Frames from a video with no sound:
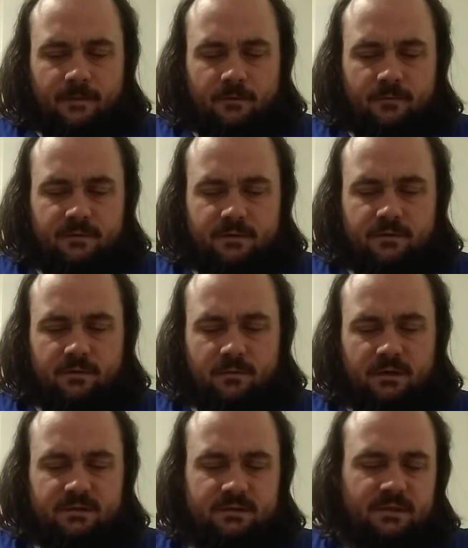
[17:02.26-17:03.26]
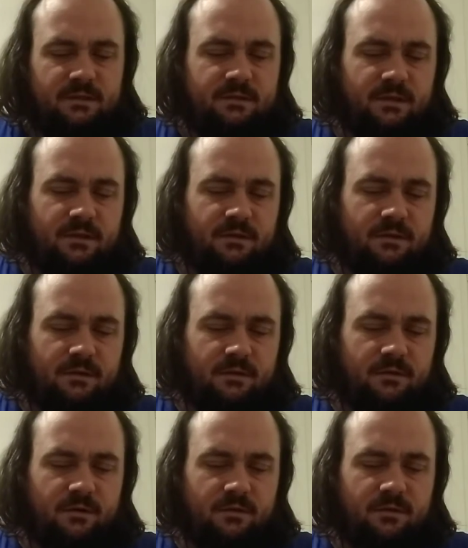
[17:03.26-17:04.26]
with the Two of Wands. It sounds like you
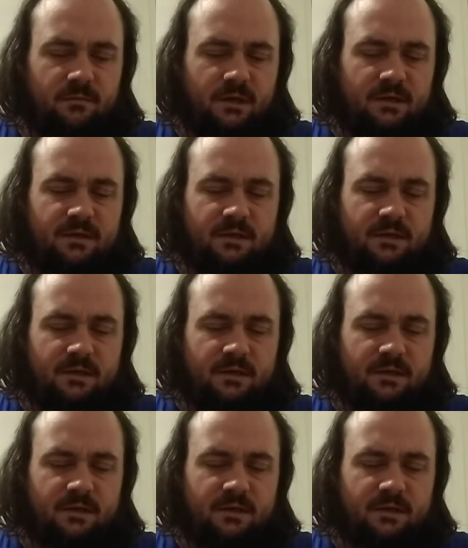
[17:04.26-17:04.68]
want